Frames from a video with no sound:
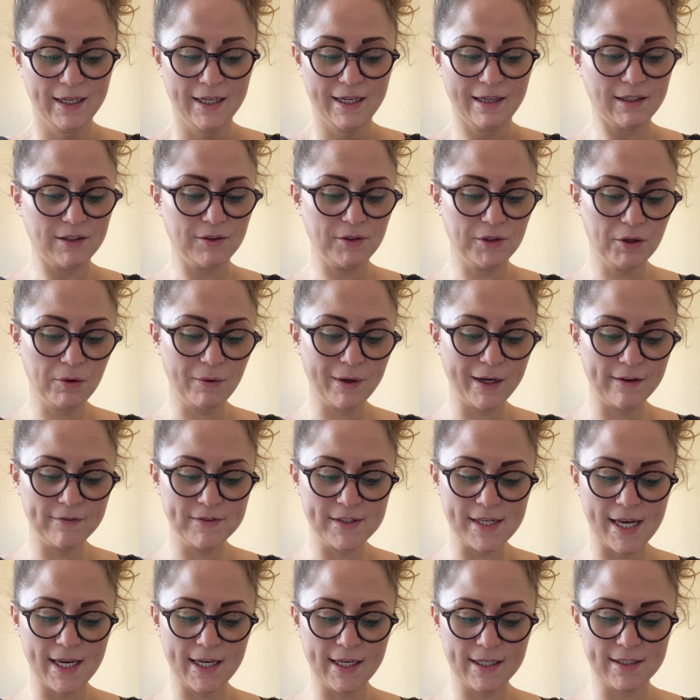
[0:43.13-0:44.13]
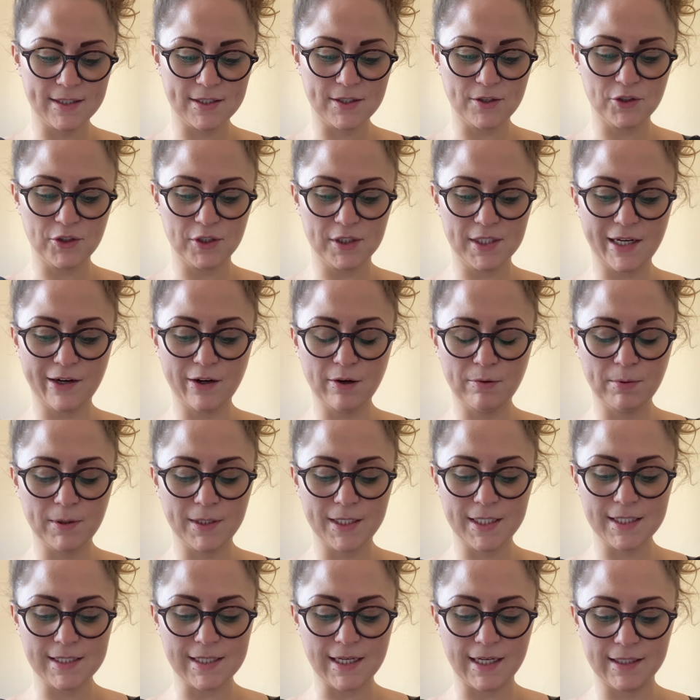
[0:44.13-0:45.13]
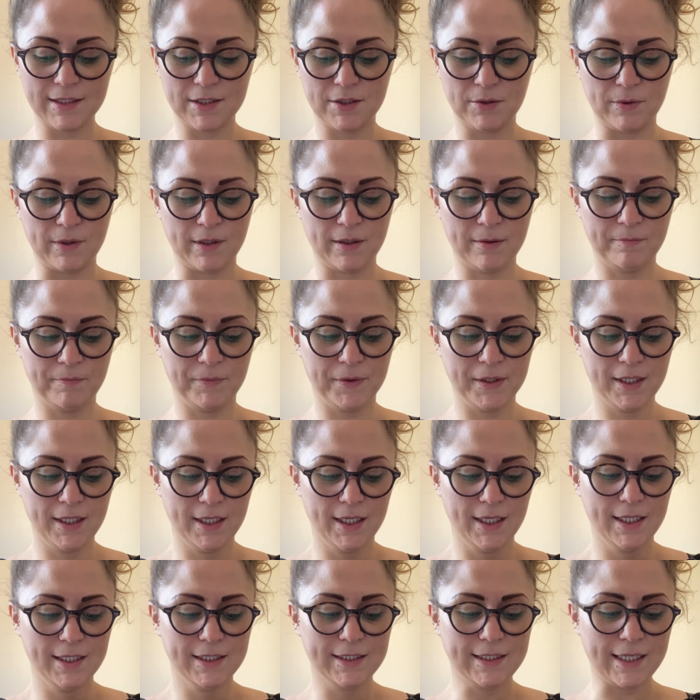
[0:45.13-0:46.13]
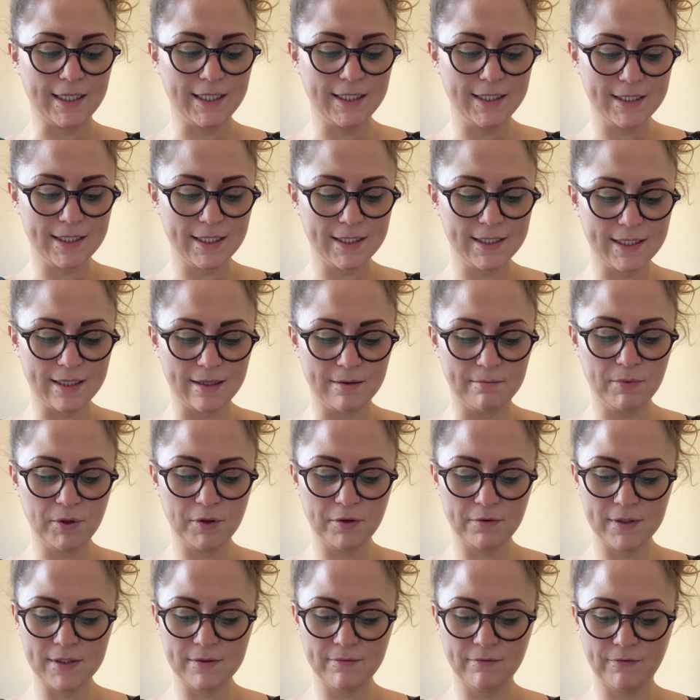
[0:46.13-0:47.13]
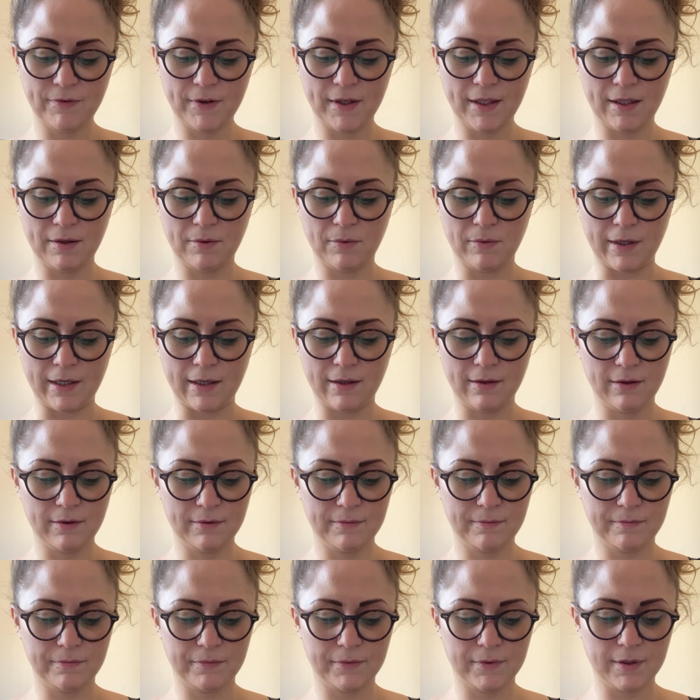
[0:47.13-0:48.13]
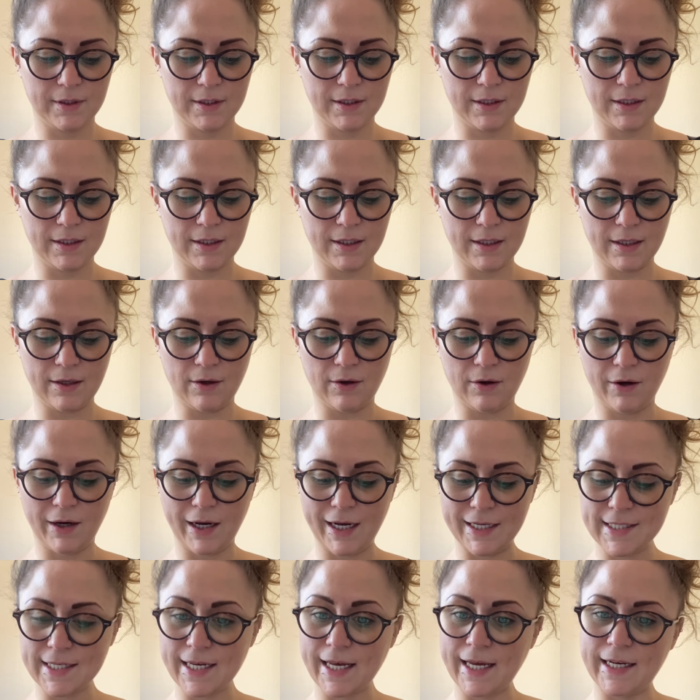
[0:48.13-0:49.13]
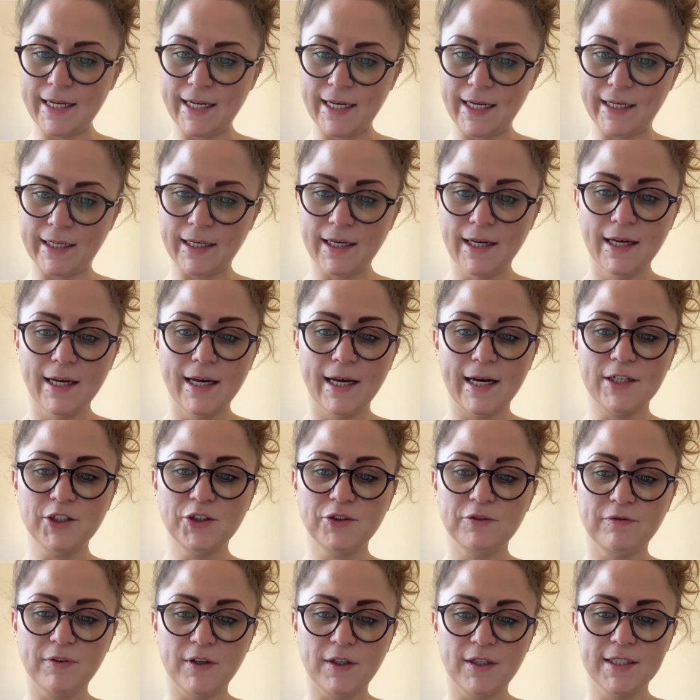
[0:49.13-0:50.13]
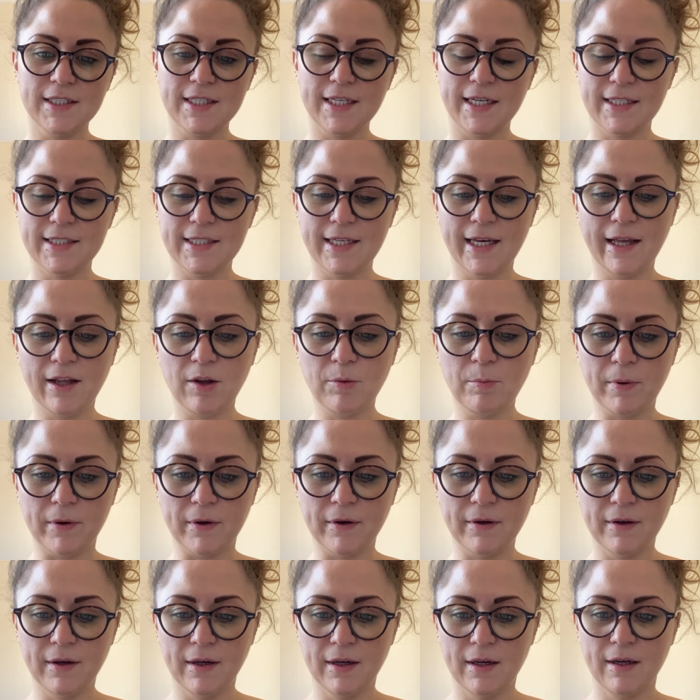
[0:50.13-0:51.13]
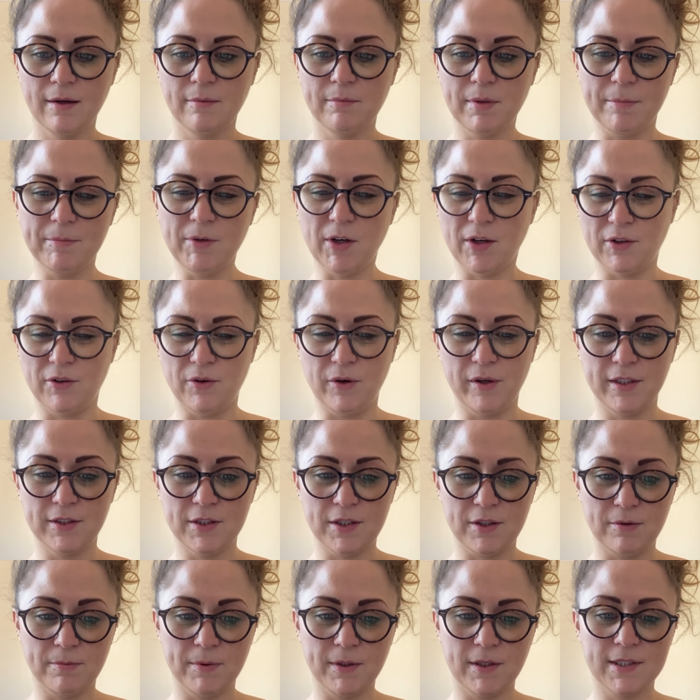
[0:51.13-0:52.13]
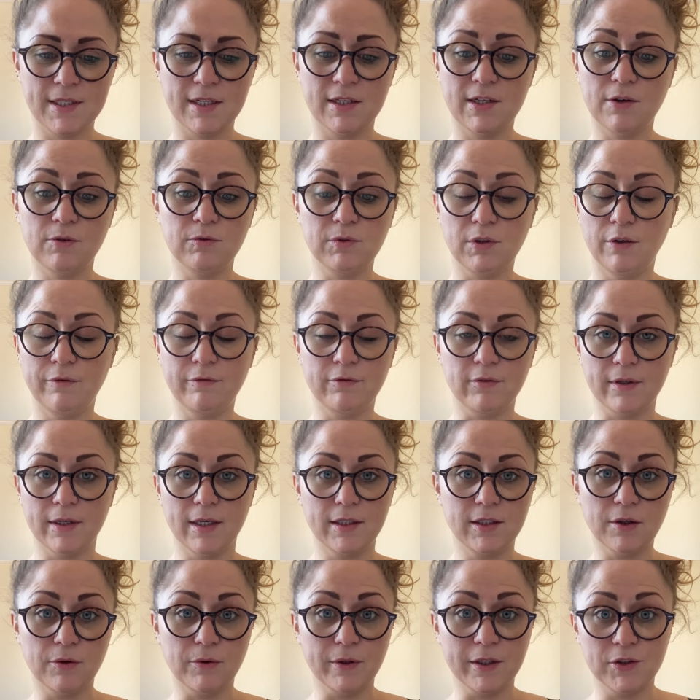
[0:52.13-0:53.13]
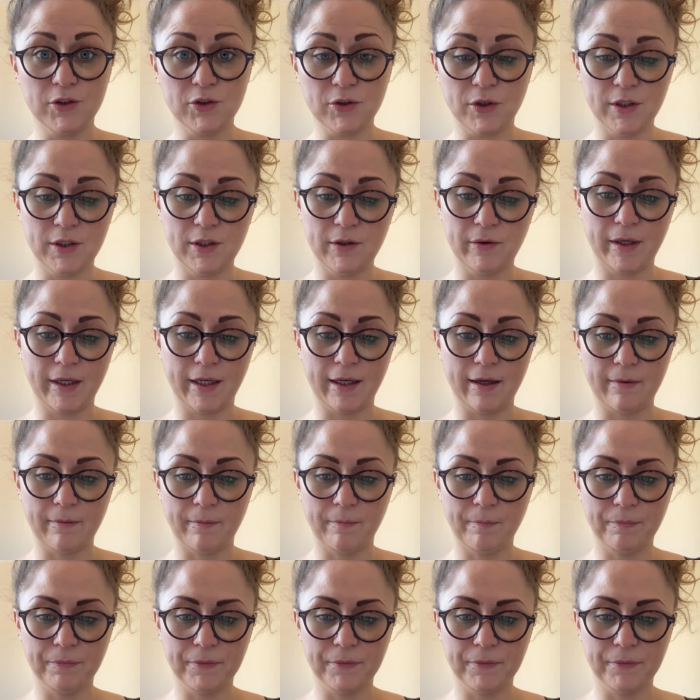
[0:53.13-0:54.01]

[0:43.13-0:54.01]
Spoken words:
I don't know why I've taken such a terrible dislike to her. Daddy says that Mother isn't feeling well or has a headache, I should volunteer to help her, but I'm not going to because I don't love her and I don't enjoy doing it.